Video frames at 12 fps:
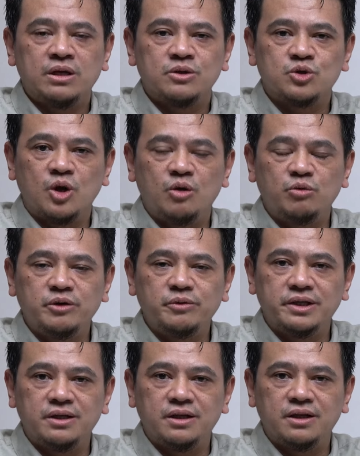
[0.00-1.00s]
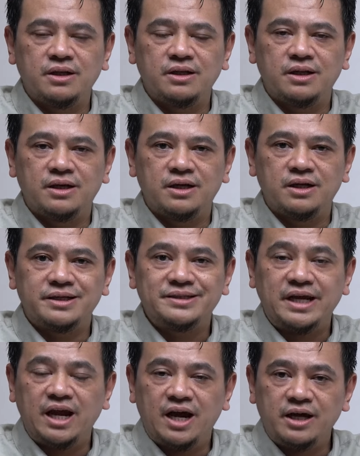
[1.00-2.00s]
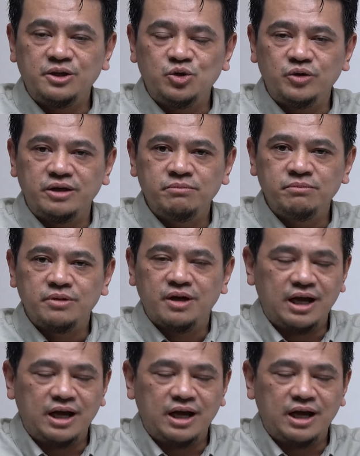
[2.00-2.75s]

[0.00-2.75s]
So we will say hi to him.